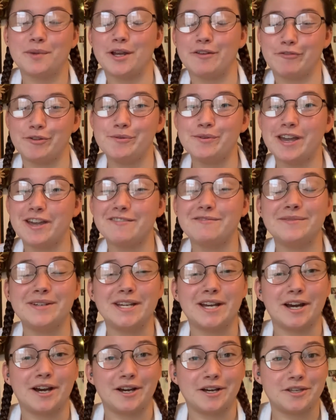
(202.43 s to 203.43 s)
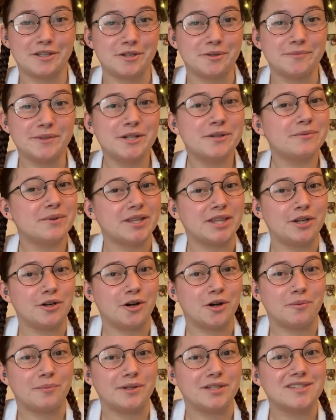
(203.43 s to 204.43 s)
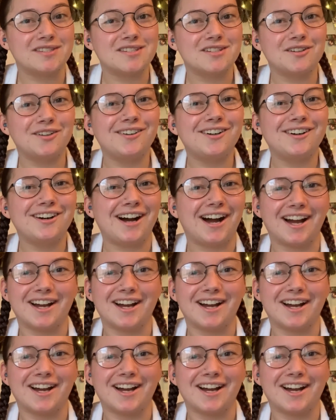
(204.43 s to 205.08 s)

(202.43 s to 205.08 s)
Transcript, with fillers: But if you gave me a human with an open skull,